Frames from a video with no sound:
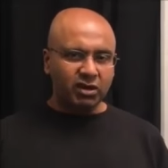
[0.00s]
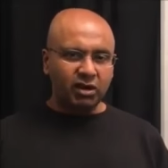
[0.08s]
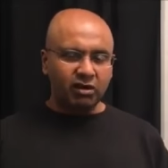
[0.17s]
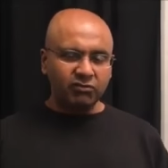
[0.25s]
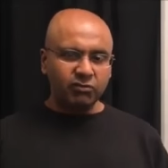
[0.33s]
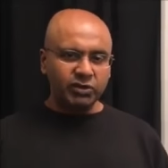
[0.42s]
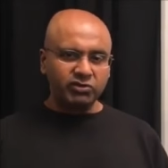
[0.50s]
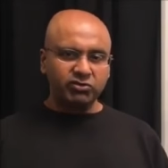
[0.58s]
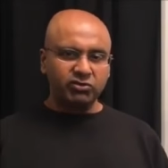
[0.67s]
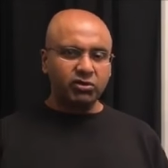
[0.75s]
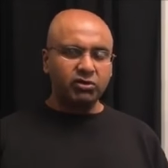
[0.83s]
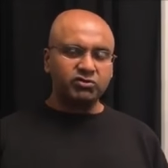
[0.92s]
of
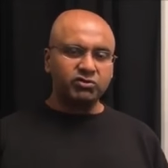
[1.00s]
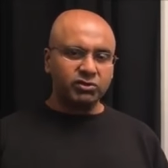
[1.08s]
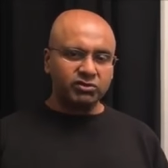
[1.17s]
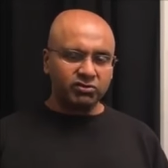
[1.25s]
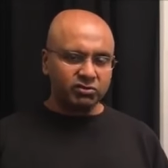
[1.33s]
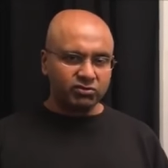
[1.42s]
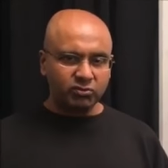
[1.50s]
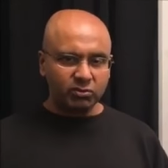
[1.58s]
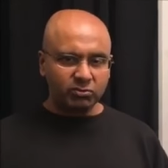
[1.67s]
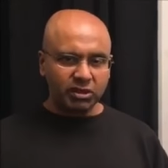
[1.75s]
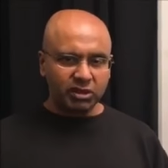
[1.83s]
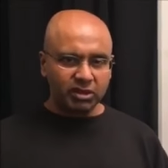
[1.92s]
which conduits you're
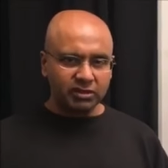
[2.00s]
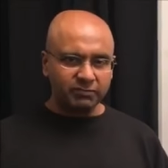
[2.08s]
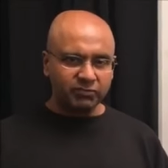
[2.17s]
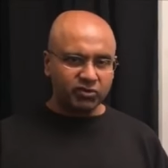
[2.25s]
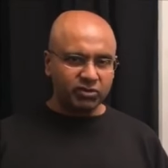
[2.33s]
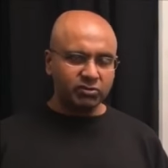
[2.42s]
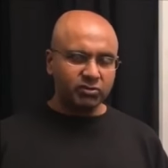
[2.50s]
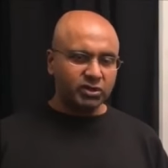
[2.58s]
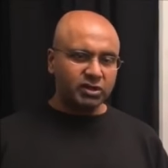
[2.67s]
swimming in so